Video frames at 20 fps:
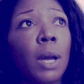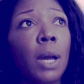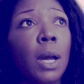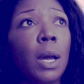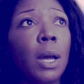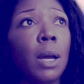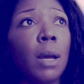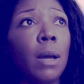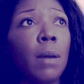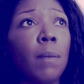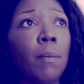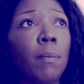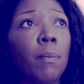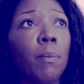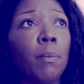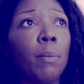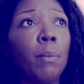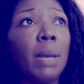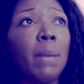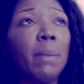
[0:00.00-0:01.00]
um,
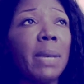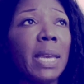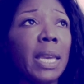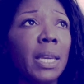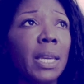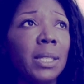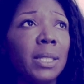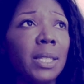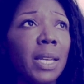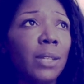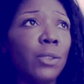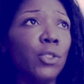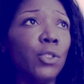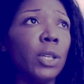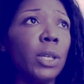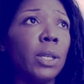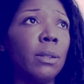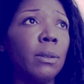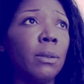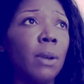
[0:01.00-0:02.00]
by paying
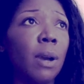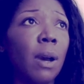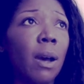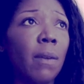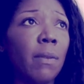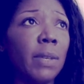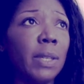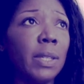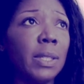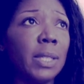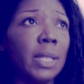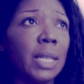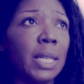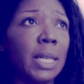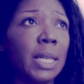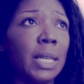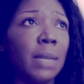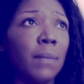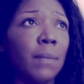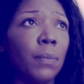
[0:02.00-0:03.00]
attention,
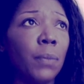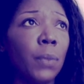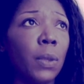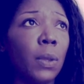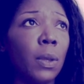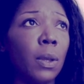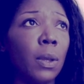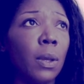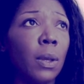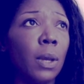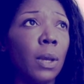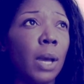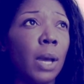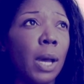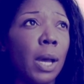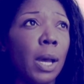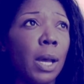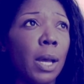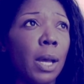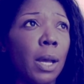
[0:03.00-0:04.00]
obviously.
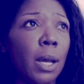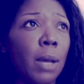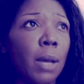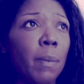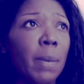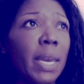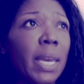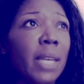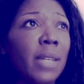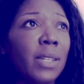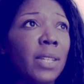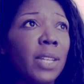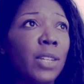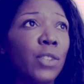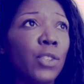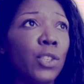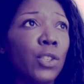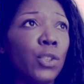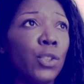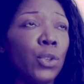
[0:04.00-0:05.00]
Uh, pay
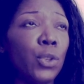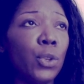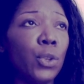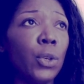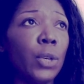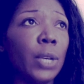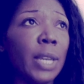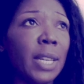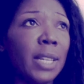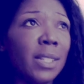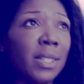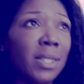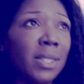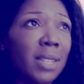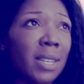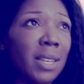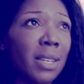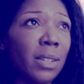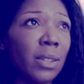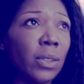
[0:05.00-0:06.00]
attention to your
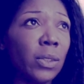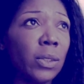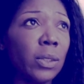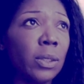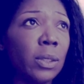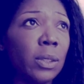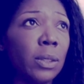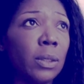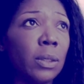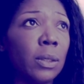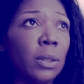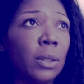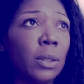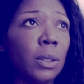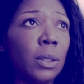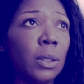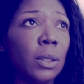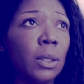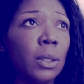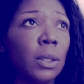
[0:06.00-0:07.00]
instincts
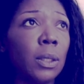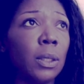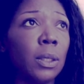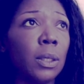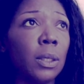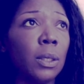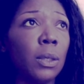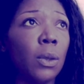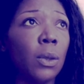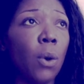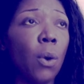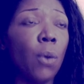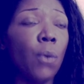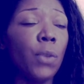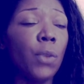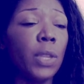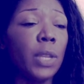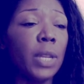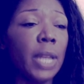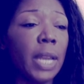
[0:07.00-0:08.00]

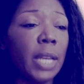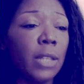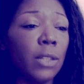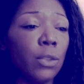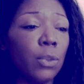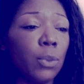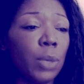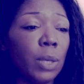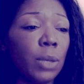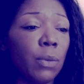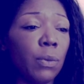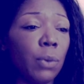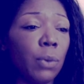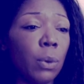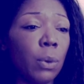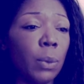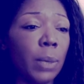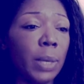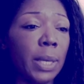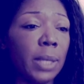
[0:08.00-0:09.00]
over the next three to
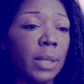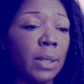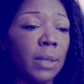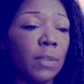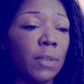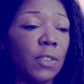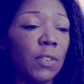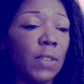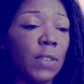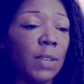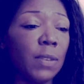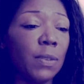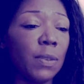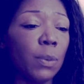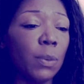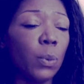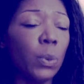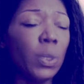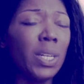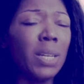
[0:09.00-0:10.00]
four weeks. If, if
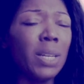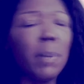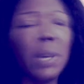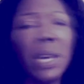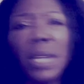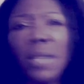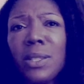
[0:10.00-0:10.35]
really pay